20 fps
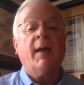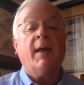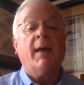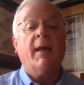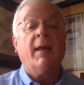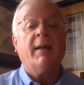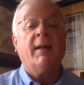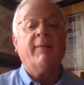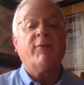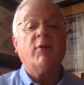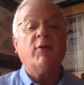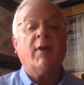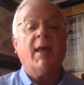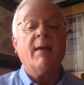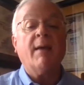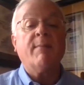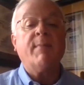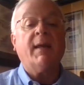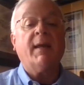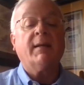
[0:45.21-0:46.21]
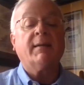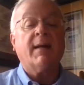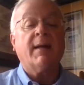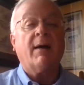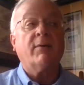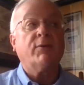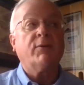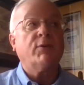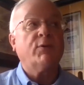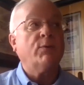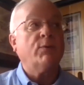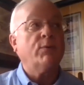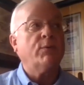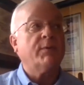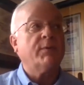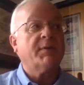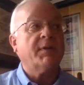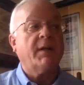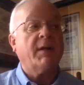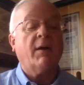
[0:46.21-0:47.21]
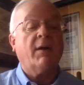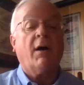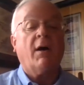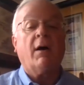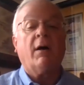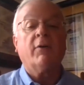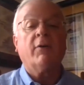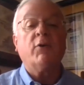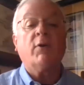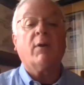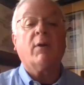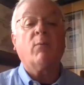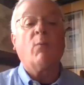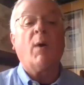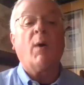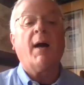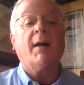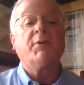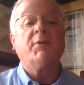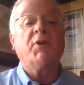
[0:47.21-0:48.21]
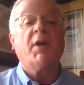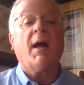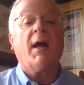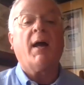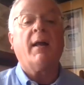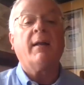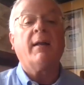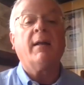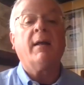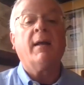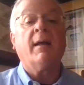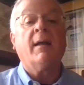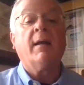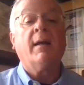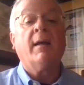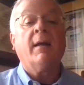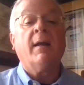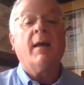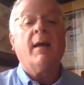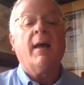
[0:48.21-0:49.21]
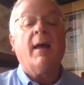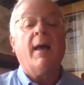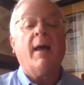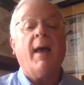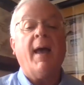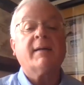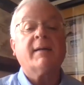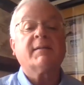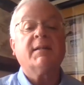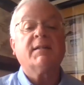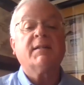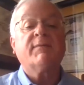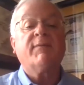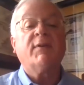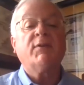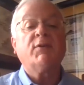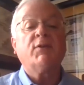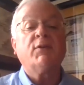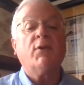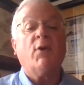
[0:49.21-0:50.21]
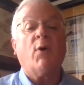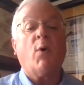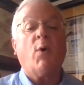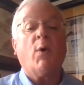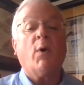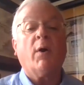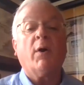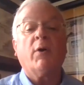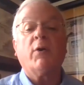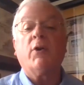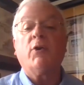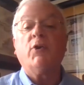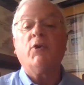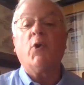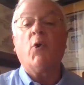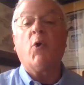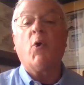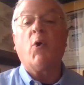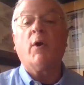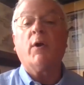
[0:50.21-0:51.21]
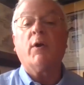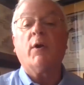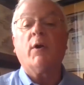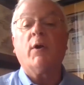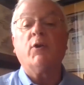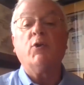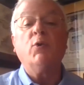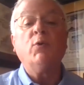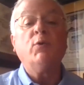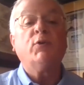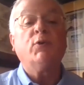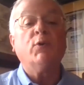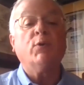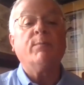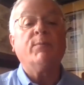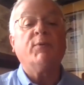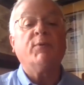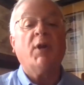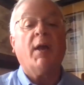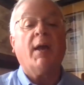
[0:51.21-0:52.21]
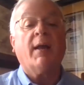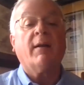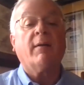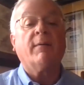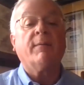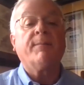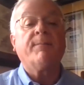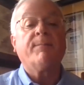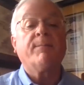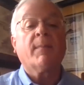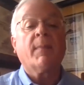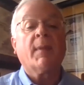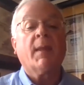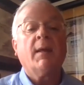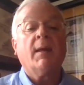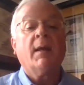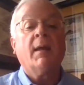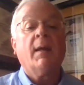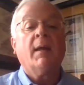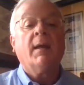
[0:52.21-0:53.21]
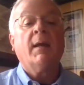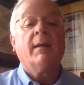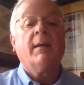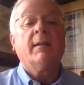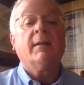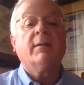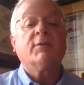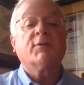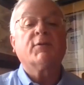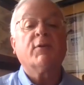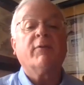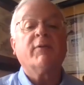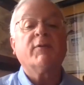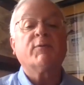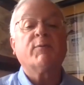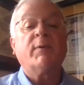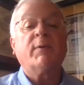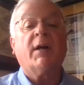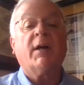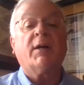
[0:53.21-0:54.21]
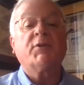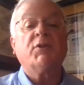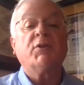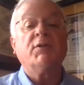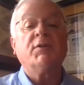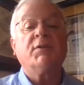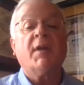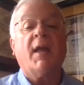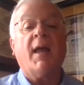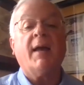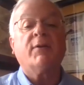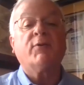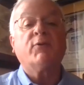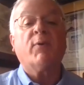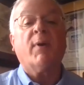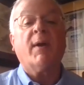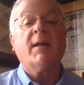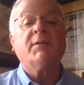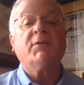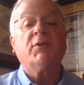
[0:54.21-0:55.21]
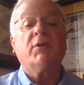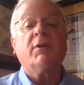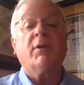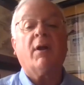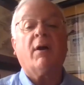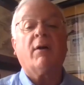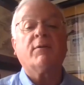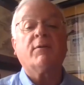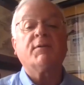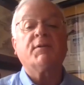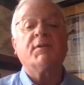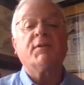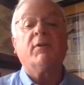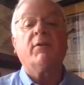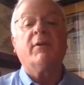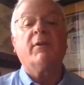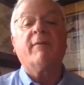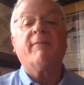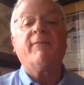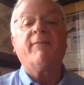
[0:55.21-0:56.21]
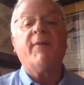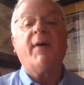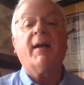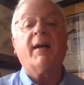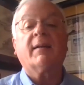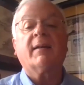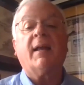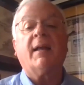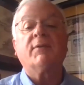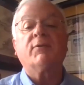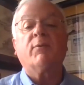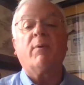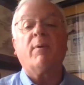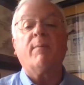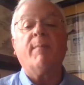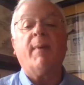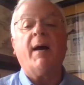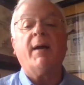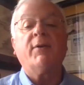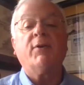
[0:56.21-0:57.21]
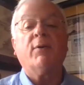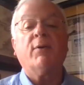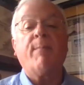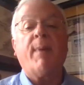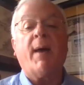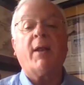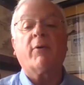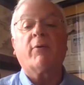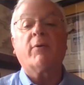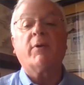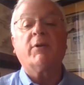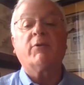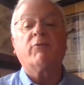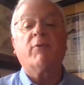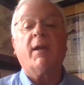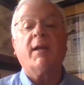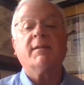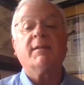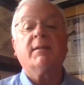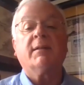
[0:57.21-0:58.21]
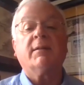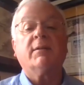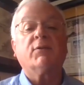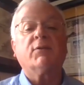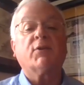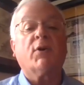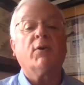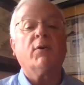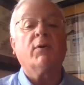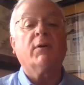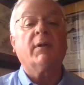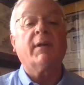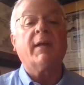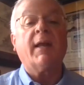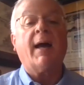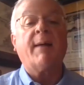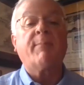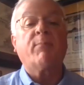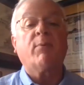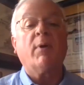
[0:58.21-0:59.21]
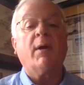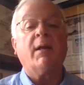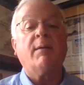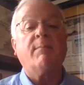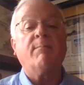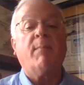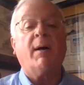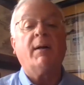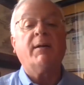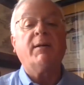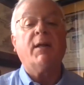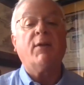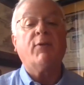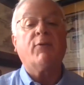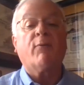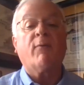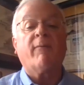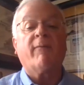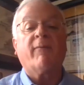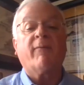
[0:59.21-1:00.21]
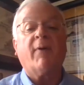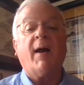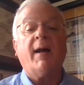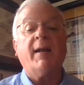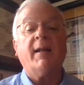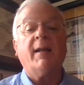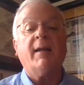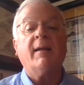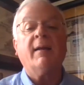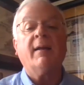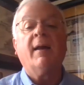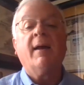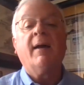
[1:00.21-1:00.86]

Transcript: And if you can't make it down to City Hall, you can watch on Access Vision or your YouTube channel. The service reductions at transit are still in effect. As a reminder, Battle Creek Transit is currently operating Monday through Friday,